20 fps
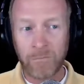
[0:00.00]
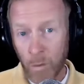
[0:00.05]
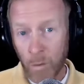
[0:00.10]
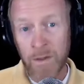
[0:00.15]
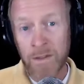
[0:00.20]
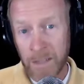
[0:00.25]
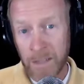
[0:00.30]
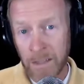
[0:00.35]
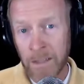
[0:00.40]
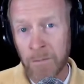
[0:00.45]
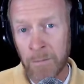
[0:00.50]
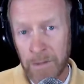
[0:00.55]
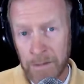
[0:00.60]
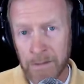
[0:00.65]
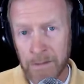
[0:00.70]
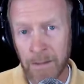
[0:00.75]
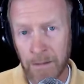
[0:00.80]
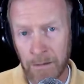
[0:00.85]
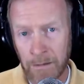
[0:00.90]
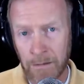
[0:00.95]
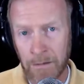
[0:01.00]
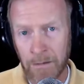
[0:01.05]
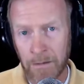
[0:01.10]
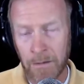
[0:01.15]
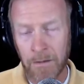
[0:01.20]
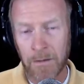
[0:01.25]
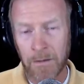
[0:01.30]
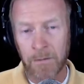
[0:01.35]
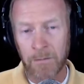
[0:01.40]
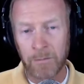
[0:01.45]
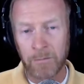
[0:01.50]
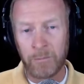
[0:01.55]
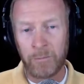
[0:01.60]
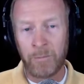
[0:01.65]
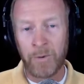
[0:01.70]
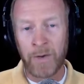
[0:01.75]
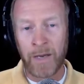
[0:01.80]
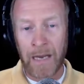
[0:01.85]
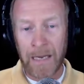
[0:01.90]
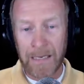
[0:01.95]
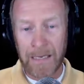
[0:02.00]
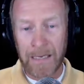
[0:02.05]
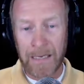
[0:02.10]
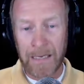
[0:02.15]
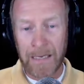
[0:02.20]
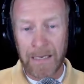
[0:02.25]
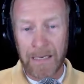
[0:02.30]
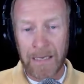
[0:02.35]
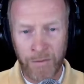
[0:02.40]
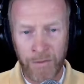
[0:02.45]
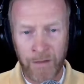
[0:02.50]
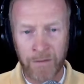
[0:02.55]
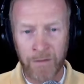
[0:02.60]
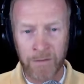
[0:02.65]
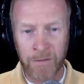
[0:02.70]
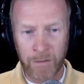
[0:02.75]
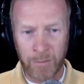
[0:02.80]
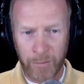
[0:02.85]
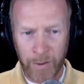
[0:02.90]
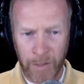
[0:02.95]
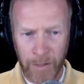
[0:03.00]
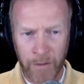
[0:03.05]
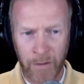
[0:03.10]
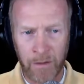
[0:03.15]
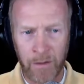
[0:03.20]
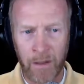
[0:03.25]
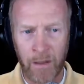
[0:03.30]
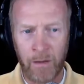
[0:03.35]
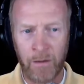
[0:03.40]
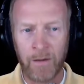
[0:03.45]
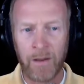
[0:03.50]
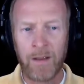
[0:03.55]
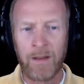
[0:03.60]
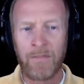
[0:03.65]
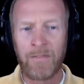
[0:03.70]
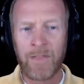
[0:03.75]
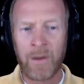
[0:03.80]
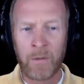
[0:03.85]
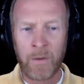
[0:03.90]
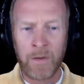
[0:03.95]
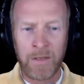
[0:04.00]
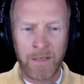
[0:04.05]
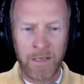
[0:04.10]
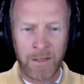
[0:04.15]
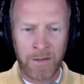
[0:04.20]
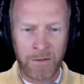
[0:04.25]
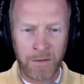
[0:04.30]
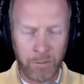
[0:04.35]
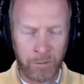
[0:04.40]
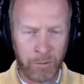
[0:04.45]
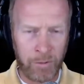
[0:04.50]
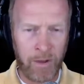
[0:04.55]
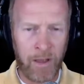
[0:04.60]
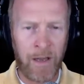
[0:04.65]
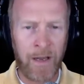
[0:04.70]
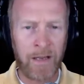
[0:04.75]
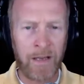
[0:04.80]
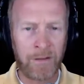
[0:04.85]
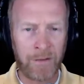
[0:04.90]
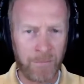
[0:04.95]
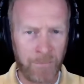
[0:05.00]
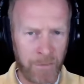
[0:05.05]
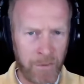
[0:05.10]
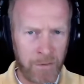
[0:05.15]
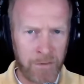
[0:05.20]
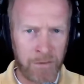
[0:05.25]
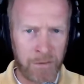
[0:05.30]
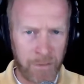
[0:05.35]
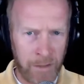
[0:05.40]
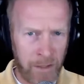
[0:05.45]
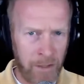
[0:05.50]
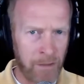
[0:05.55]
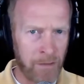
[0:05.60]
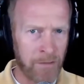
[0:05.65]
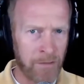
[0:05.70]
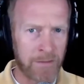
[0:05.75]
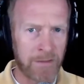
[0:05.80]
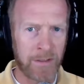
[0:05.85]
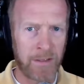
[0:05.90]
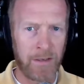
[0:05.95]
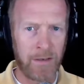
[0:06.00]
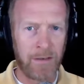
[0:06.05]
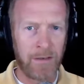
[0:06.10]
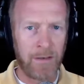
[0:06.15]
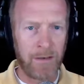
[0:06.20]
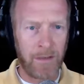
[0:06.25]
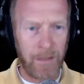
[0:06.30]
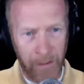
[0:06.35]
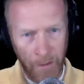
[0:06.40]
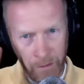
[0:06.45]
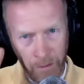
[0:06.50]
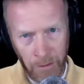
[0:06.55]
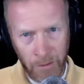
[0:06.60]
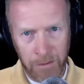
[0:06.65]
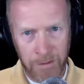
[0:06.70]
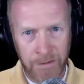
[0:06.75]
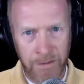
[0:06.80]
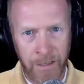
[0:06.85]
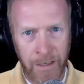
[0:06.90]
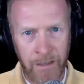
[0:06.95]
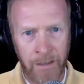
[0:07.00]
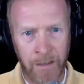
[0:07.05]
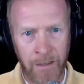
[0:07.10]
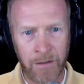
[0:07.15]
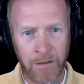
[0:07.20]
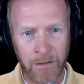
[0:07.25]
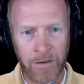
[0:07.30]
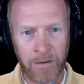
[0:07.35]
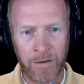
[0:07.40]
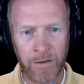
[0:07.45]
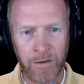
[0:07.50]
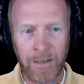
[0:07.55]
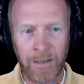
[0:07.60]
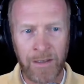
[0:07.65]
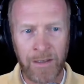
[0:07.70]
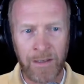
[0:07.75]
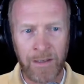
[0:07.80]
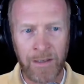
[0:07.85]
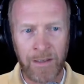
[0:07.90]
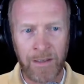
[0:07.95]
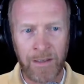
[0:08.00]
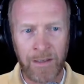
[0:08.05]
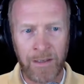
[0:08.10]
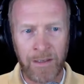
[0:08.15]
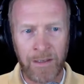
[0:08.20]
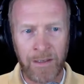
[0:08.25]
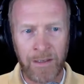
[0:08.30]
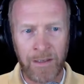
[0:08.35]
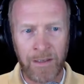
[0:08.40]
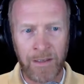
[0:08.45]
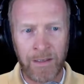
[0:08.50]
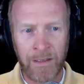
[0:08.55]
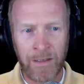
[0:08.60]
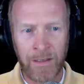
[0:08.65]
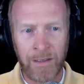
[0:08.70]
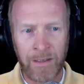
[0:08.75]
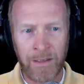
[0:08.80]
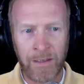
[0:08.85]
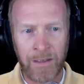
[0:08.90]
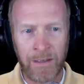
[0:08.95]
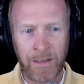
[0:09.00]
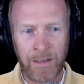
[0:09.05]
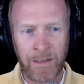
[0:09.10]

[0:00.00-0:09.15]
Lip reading: what's yet to be seen. But I still think there's a parallel that we need to apply to future years and an understanding to see what calendar does it